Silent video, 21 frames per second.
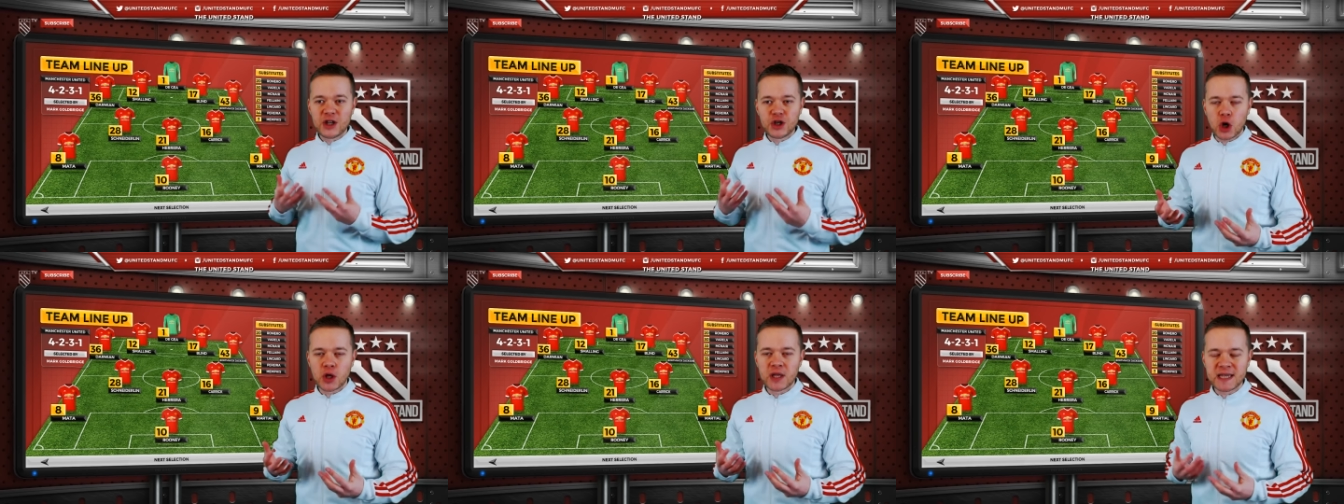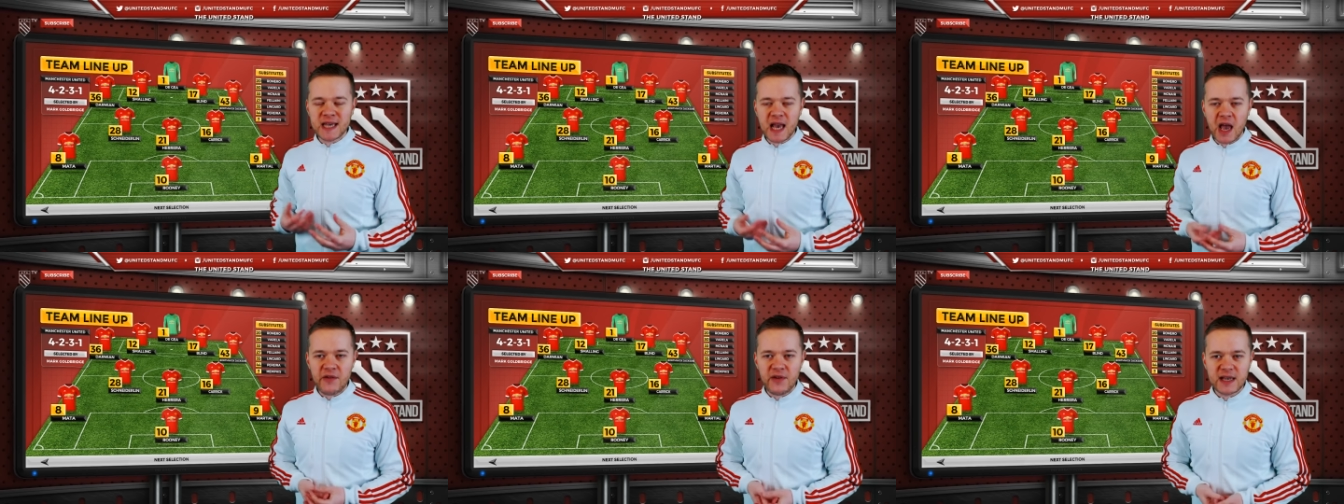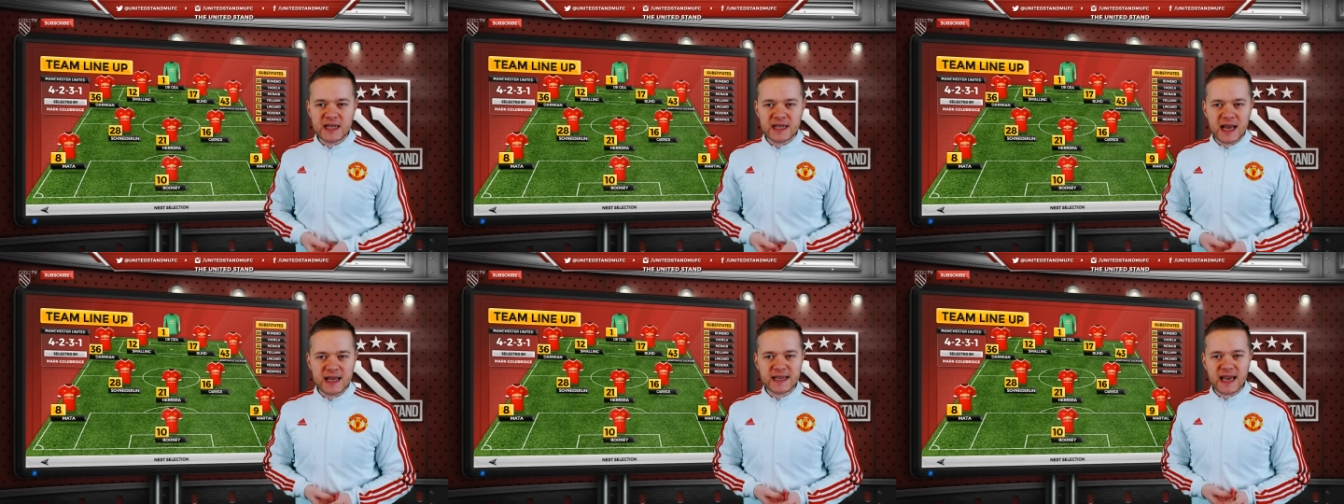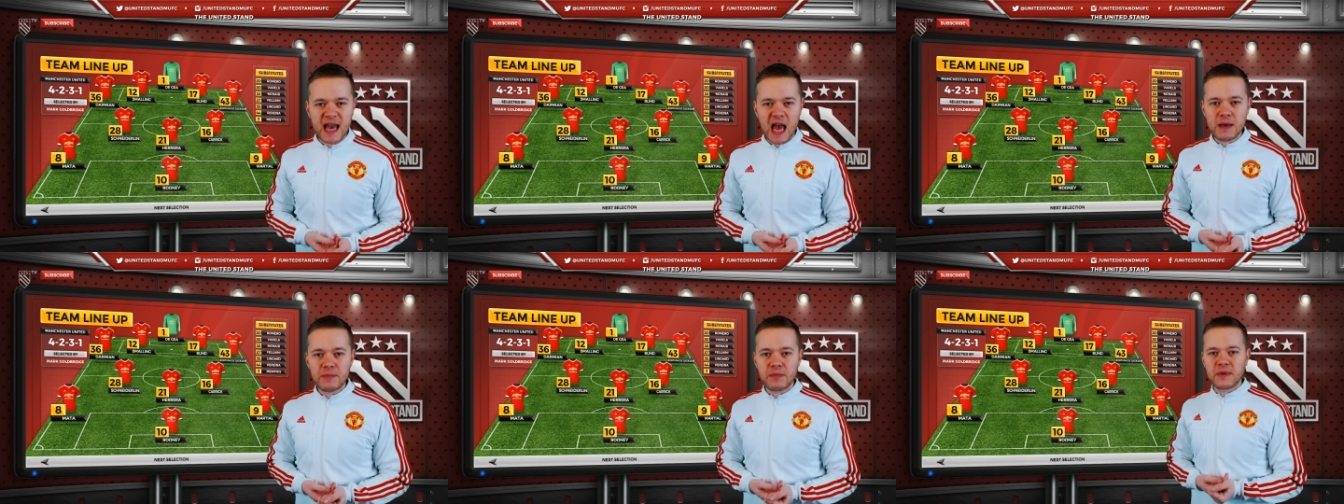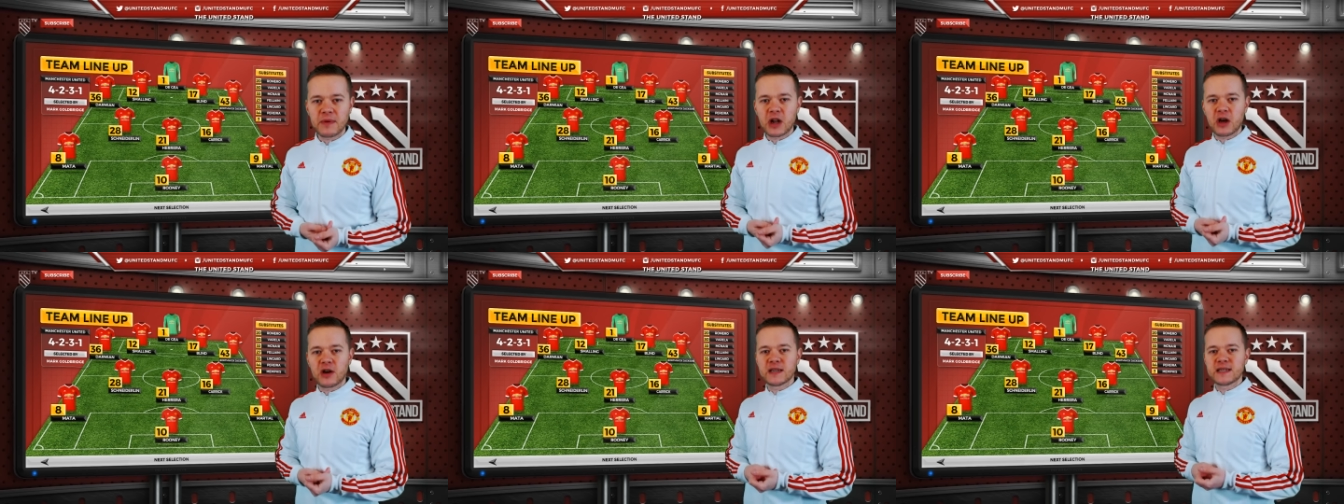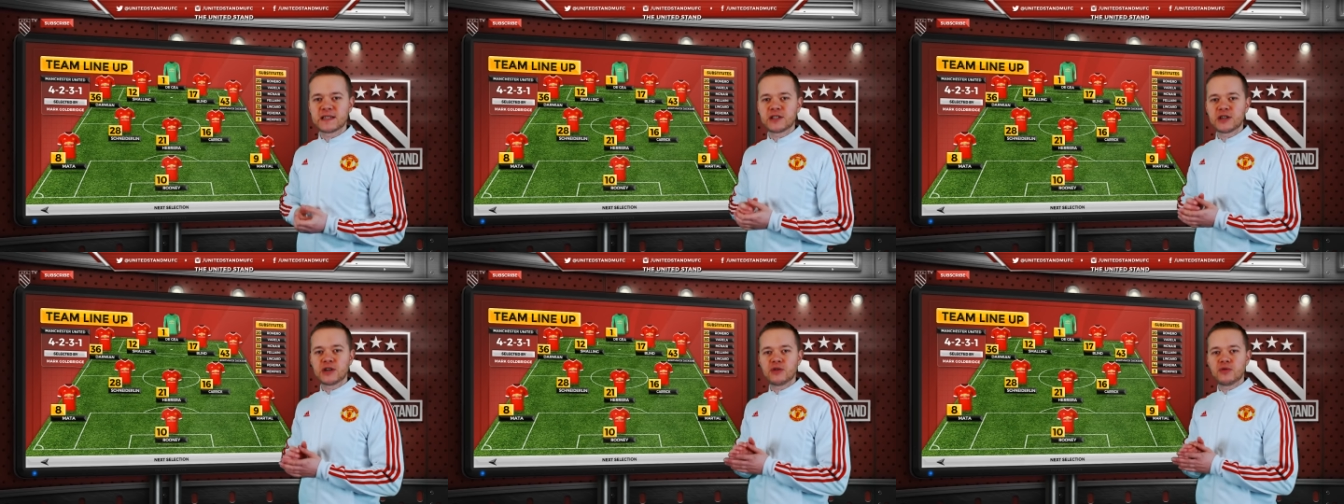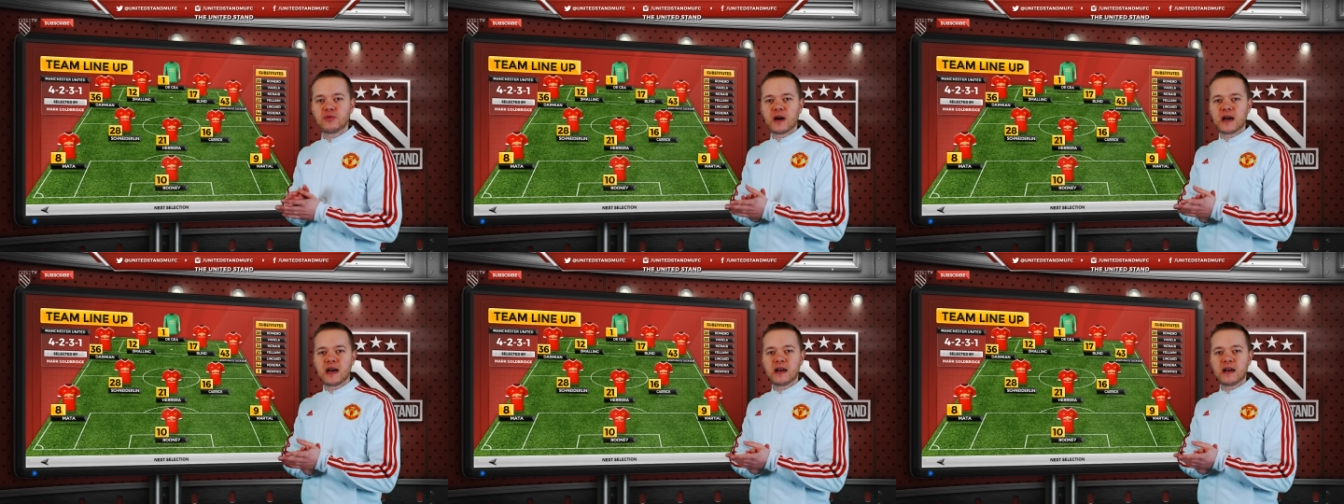John Terry's last game. It'd be nice
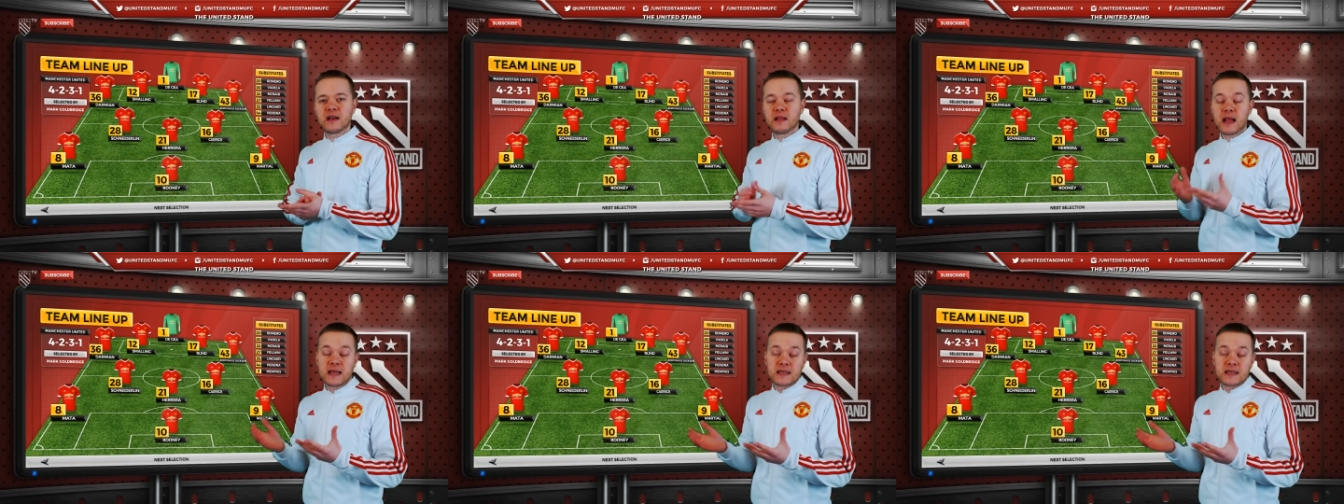to uh,